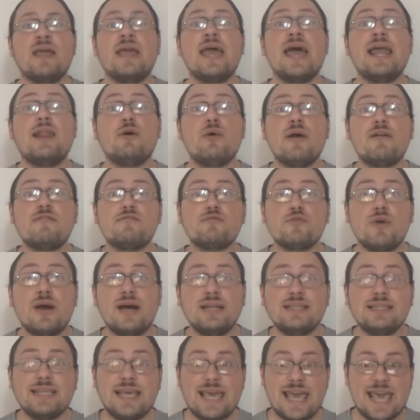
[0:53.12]
Hello
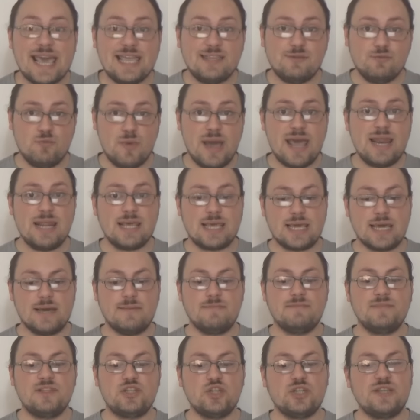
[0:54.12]
everyone and
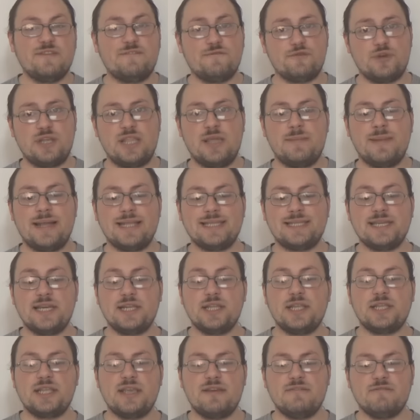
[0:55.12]
welcome to the Freedom
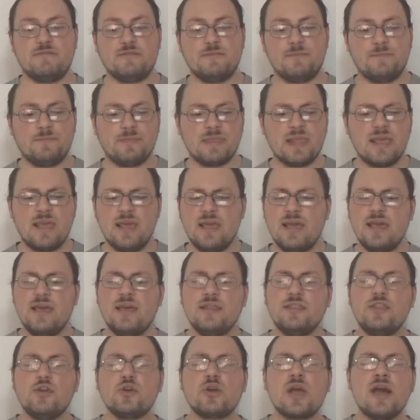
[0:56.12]
Alternative.
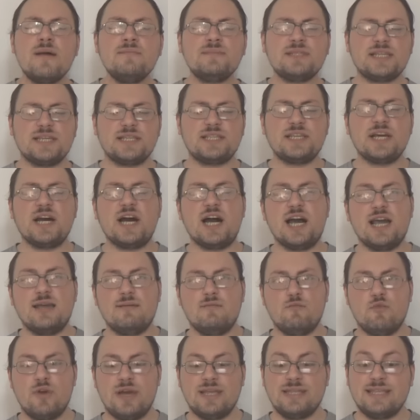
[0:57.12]
There comes a
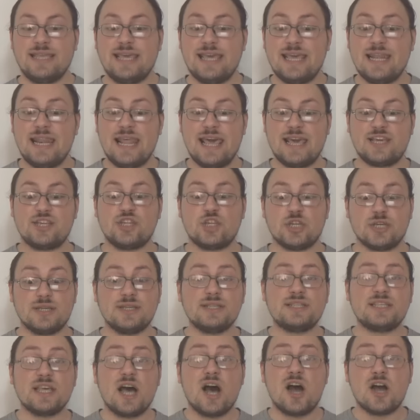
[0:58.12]
time when
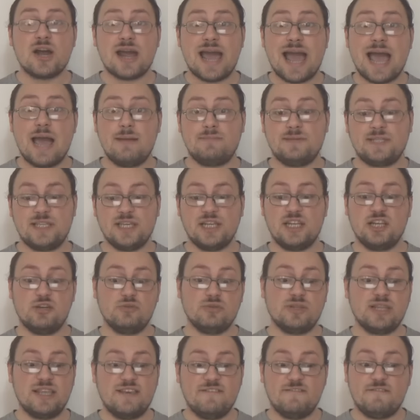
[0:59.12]
elections are
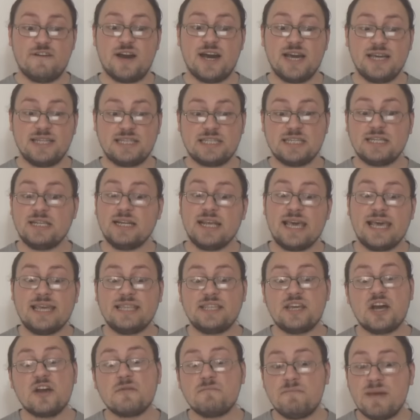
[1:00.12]
absolutely vital
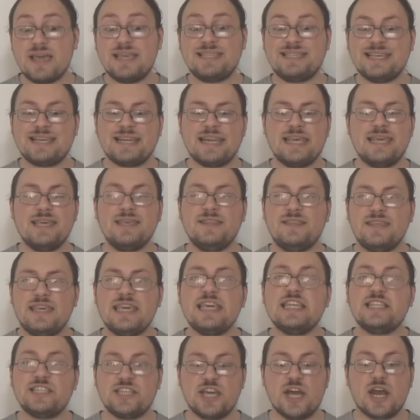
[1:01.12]
and are basically
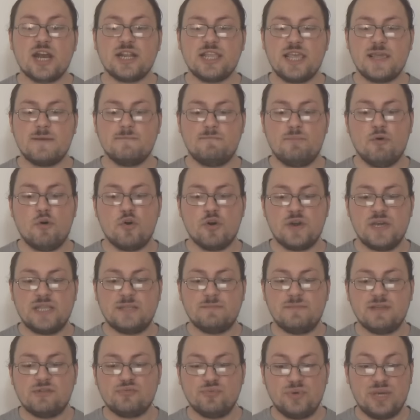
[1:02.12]
the turning
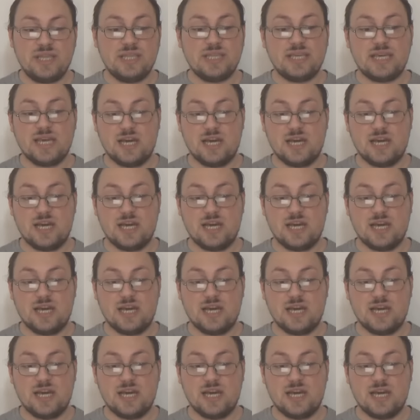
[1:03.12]
point between